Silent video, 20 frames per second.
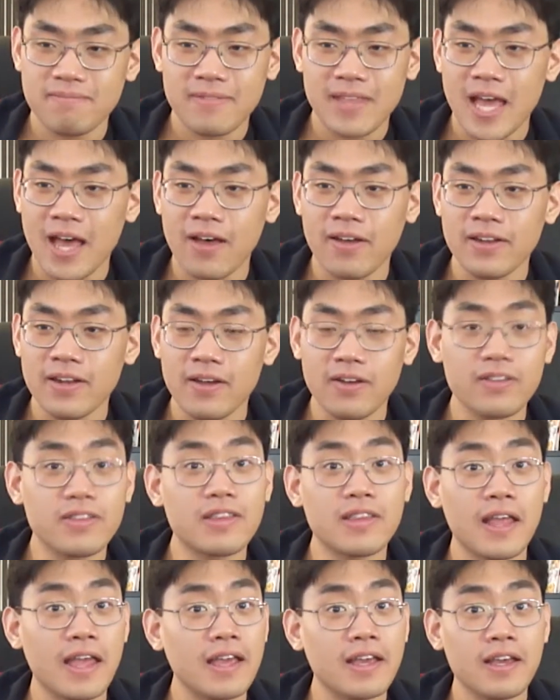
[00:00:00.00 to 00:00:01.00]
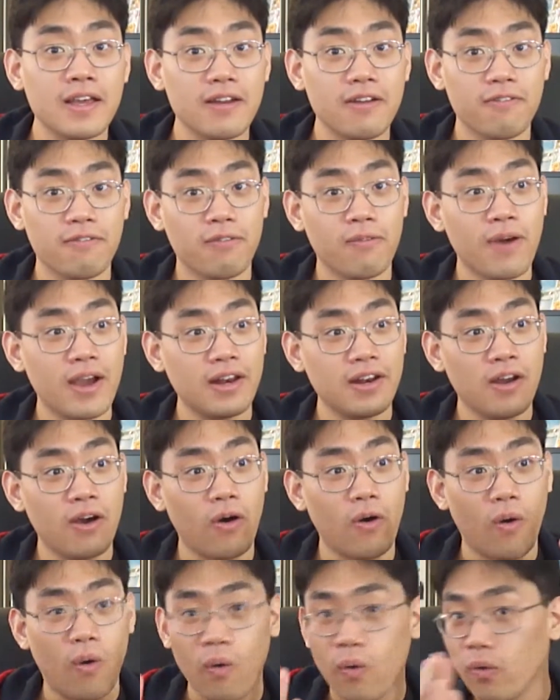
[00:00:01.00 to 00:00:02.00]
I don't know. They could have went a
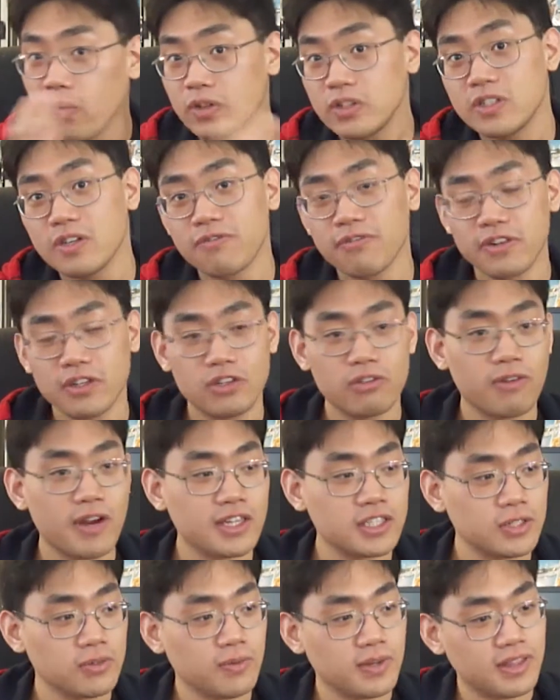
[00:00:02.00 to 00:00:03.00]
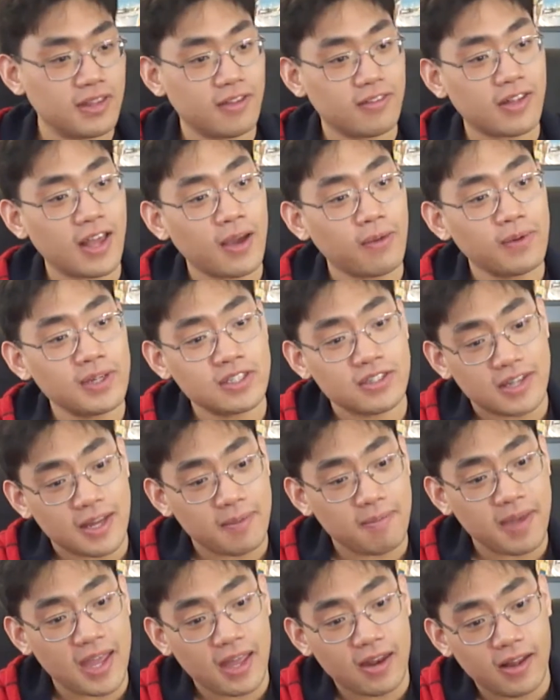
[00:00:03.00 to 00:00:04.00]
whole different direction with this. I wish
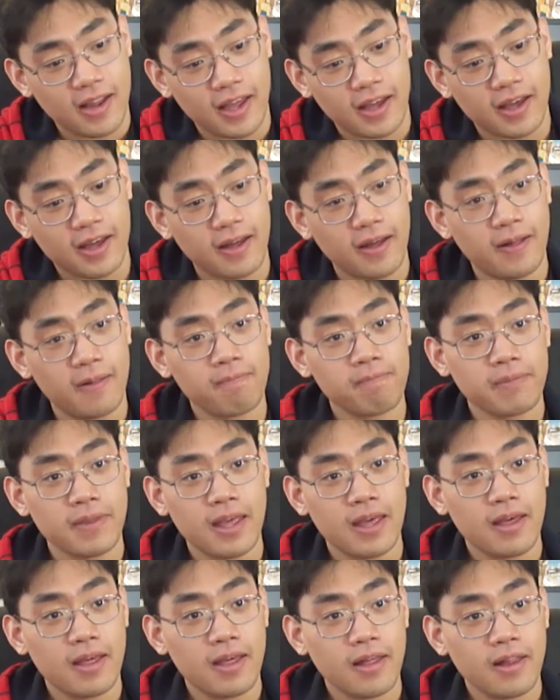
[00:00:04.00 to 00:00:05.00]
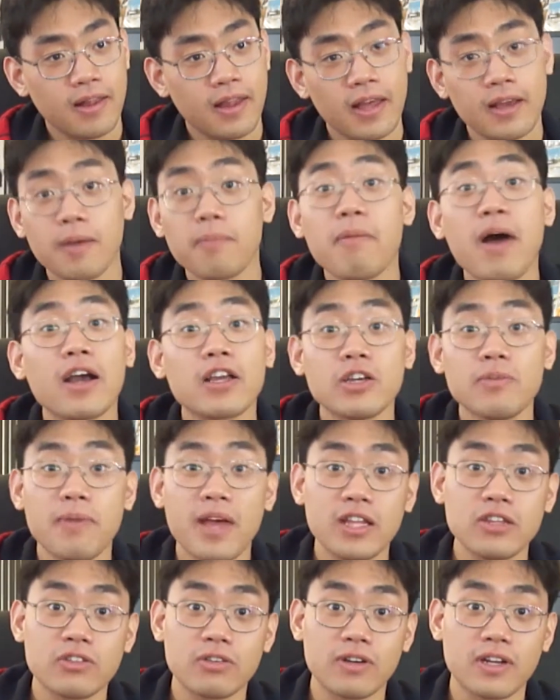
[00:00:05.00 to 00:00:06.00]
they made like a
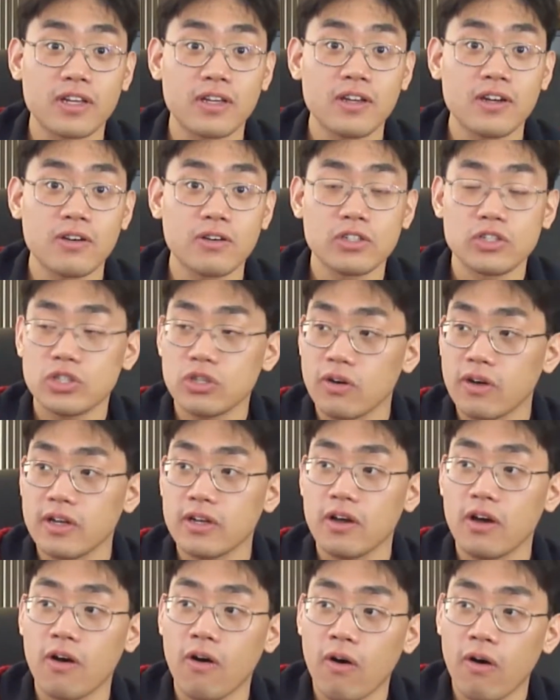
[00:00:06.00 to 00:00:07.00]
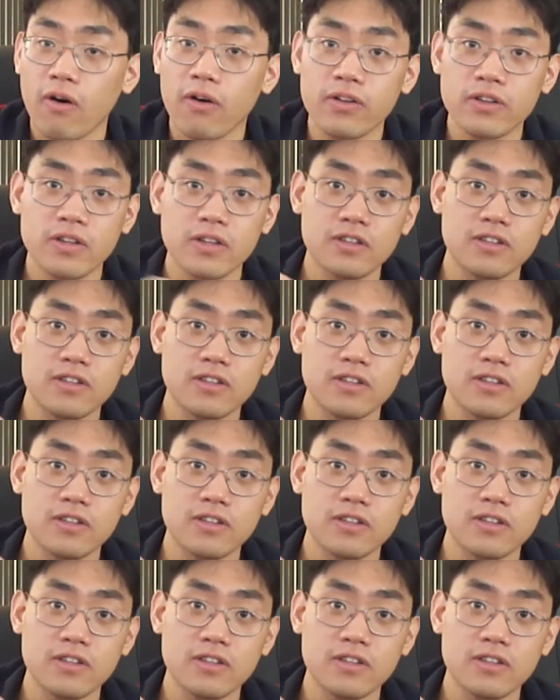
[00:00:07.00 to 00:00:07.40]
mockumentary, you know, showing all the